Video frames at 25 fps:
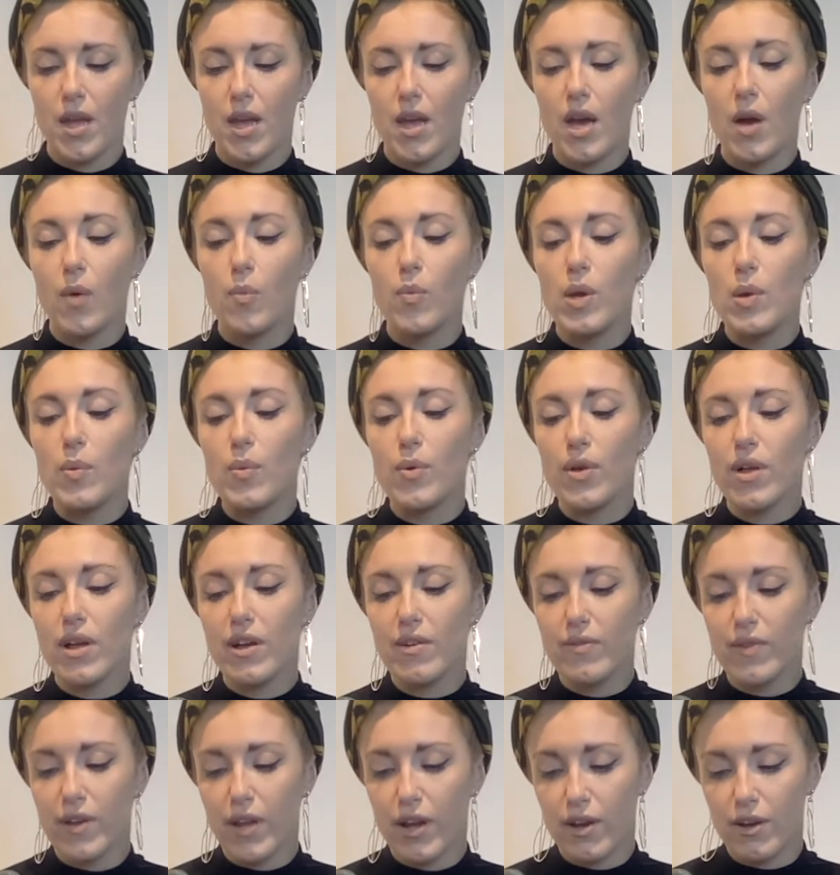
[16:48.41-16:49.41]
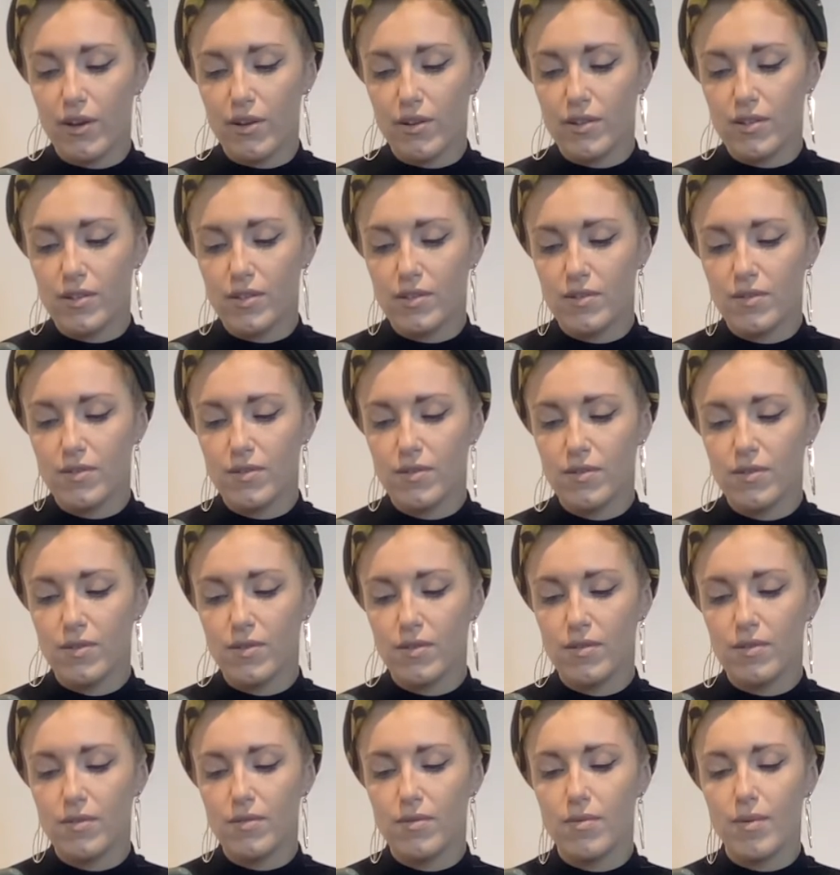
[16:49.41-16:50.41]
and we will have learned
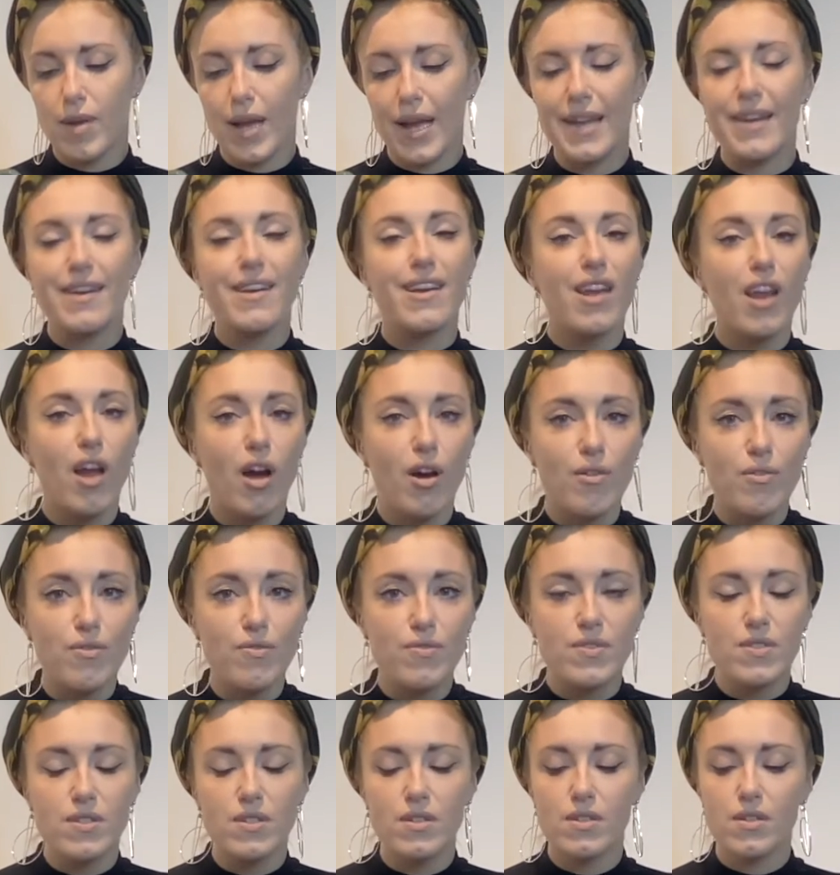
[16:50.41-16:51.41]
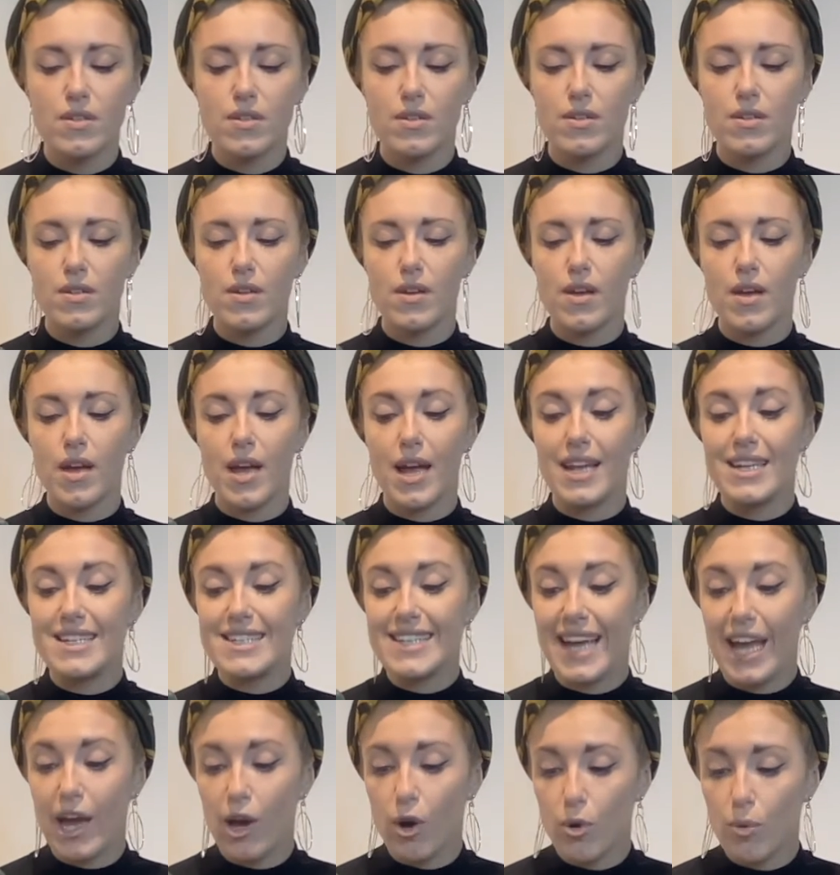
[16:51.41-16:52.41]
and loved and
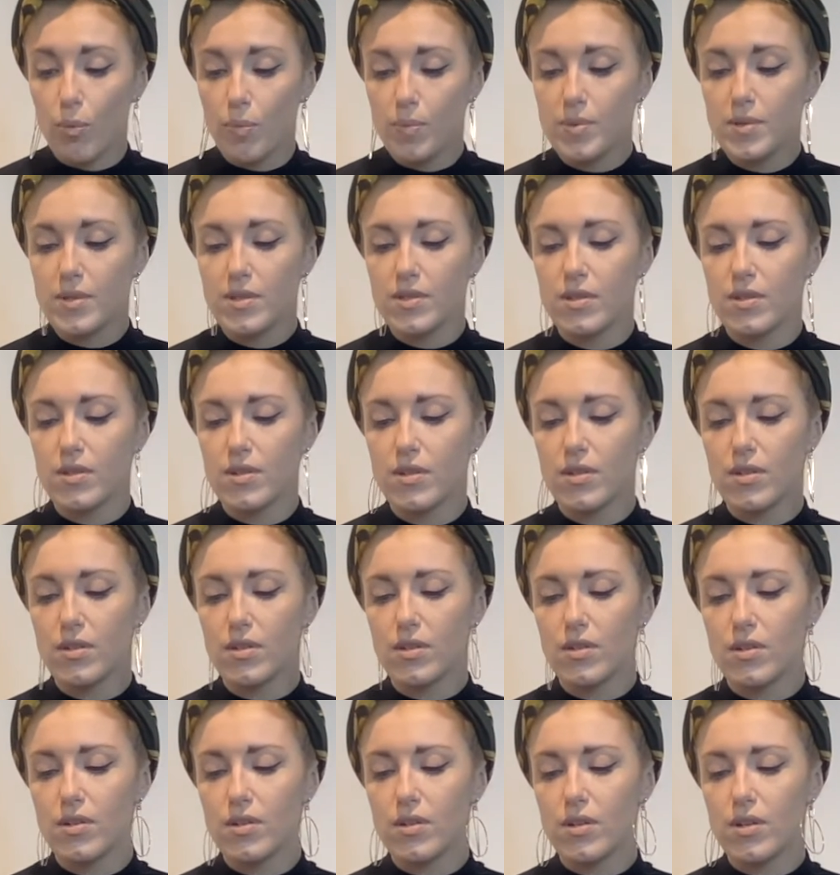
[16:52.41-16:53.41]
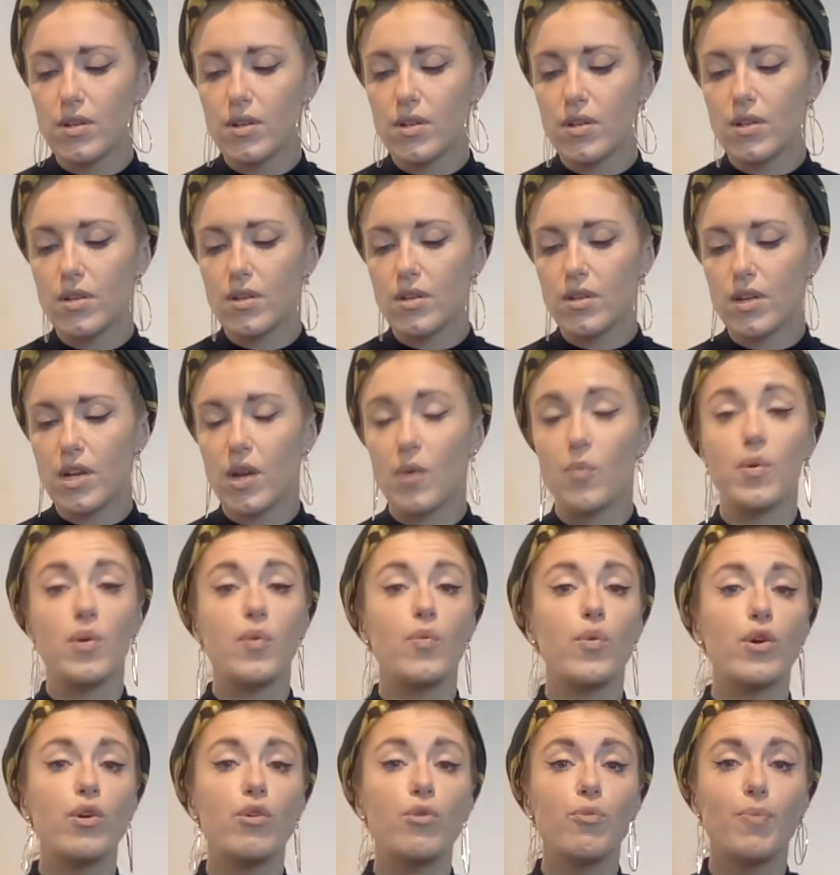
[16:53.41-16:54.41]
helped, and we
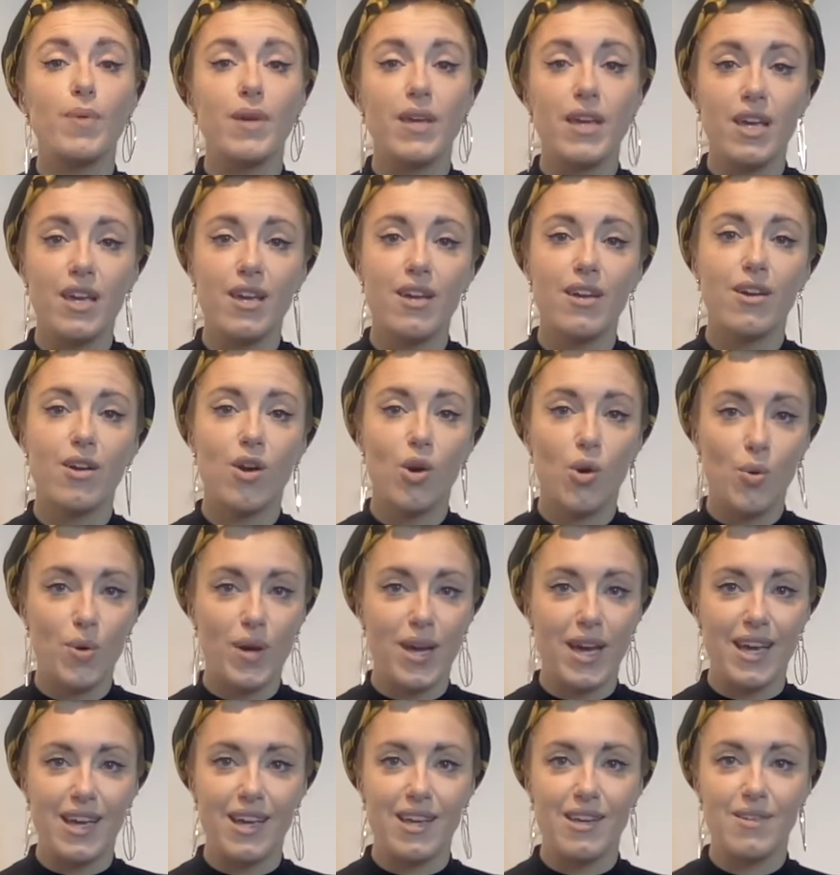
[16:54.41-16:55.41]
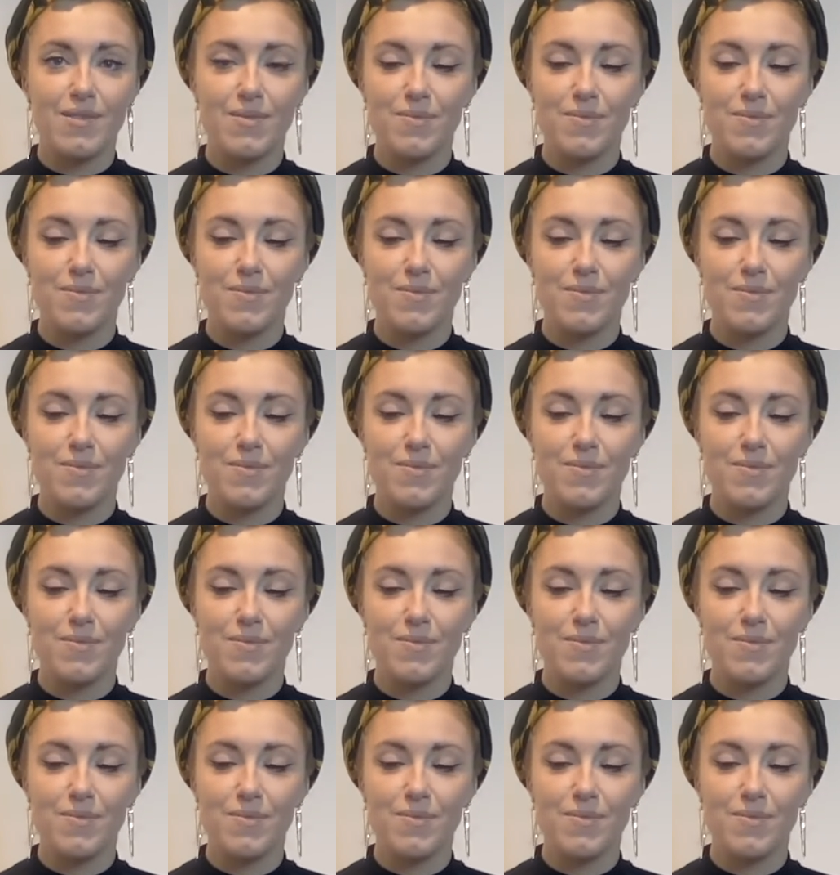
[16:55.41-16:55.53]
will be okay.